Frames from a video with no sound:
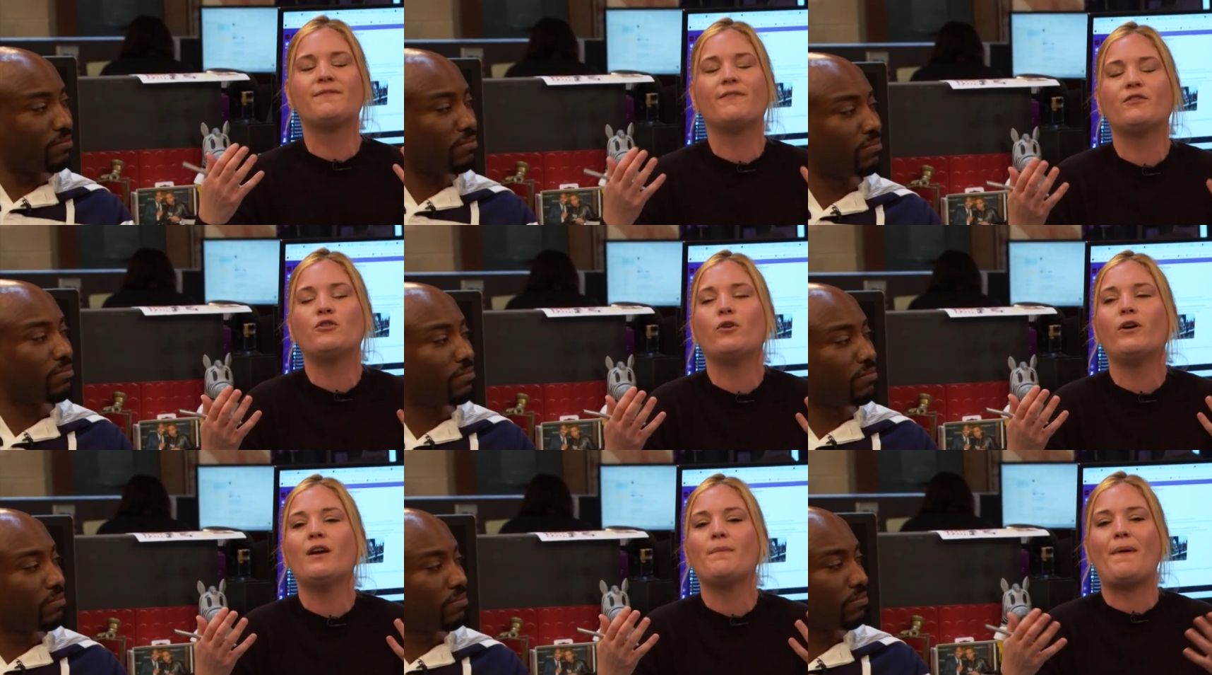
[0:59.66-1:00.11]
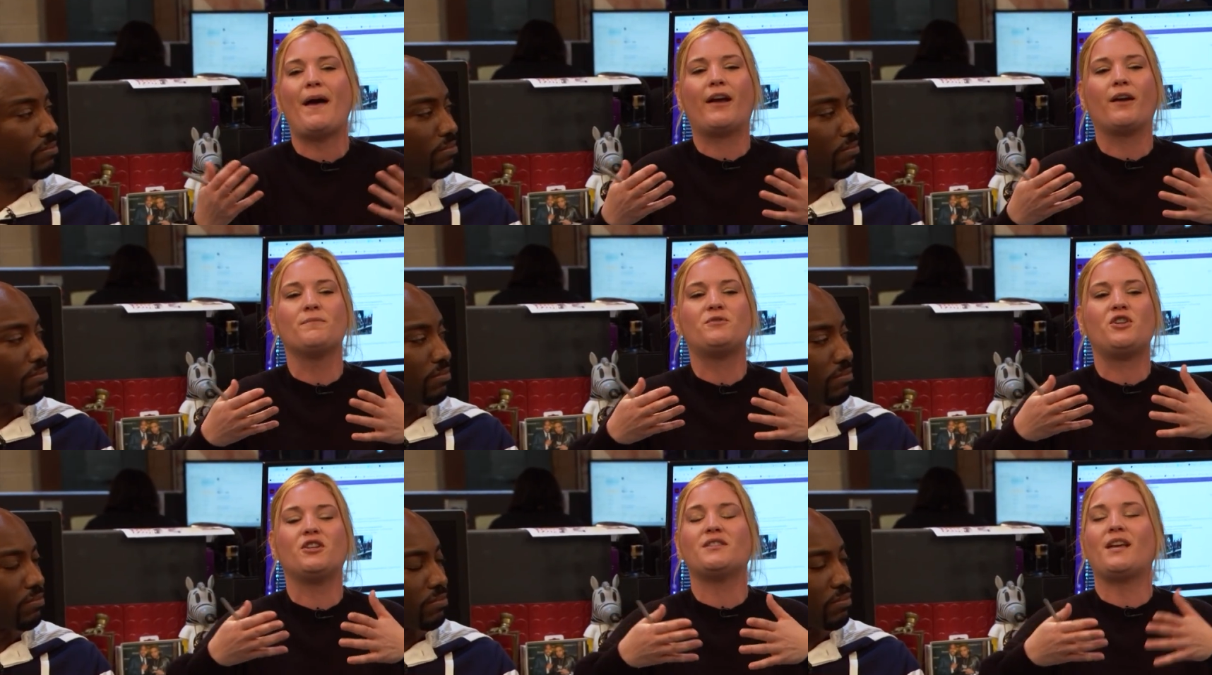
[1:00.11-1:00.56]
Speaker 1: So Victoria
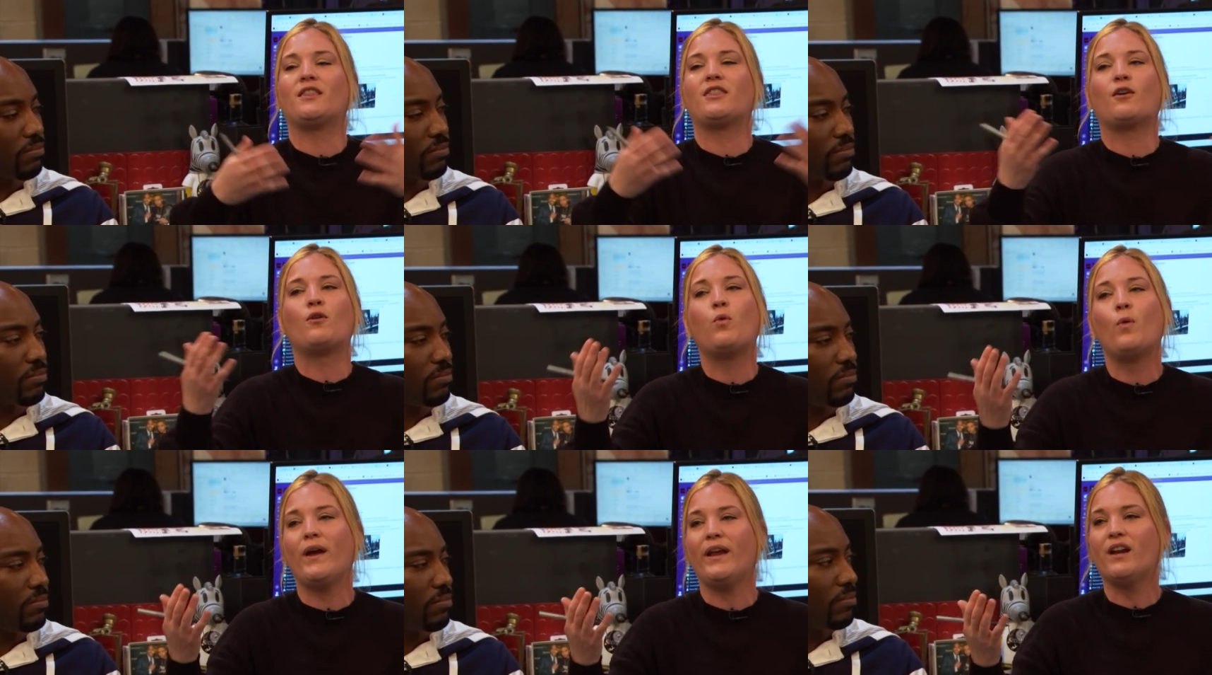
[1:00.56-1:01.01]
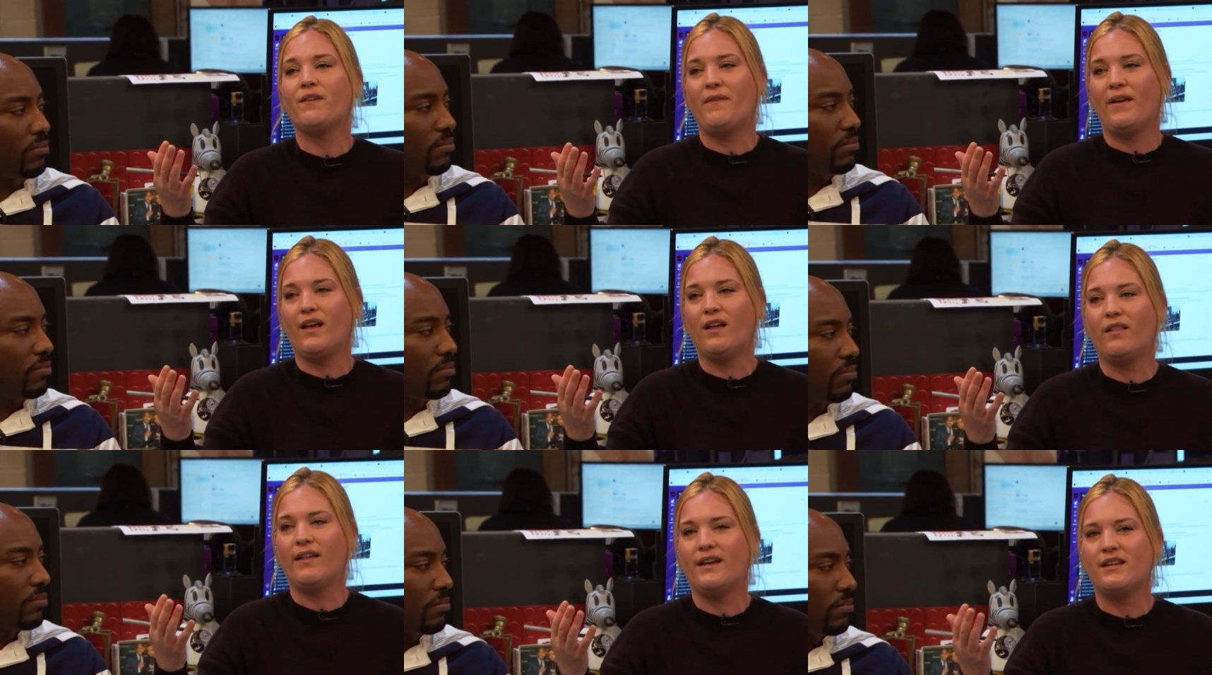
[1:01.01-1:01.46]
Beckham, she's like the queen of
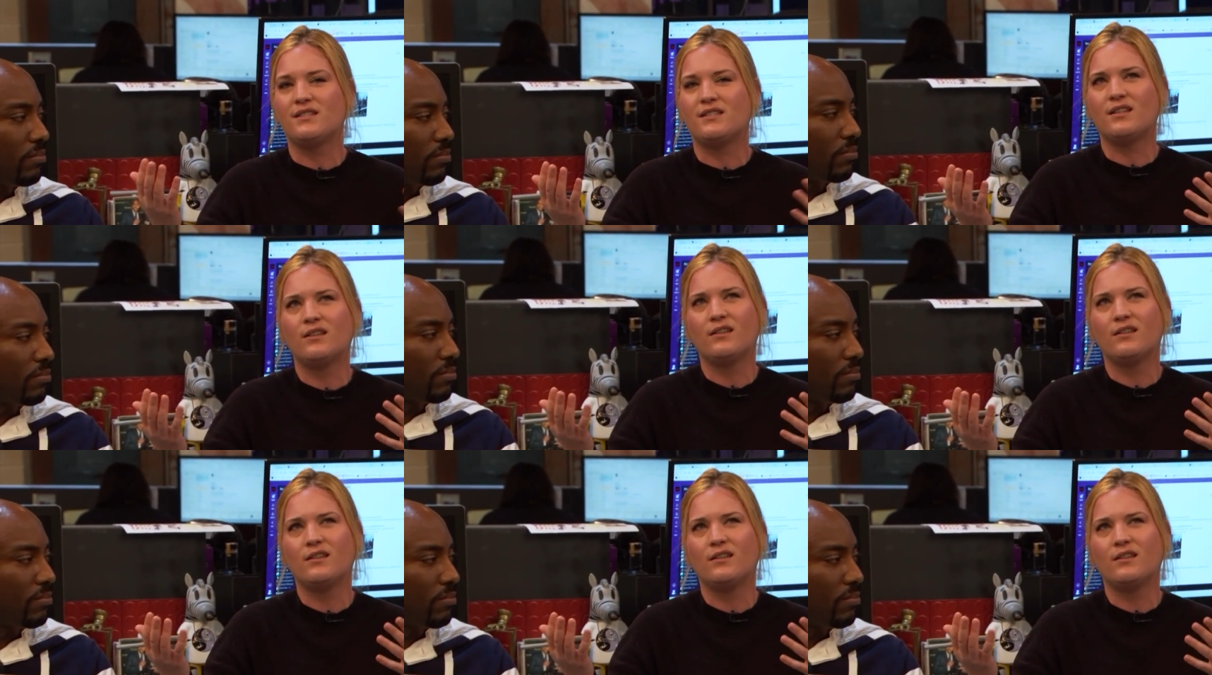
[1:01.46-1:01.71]
England.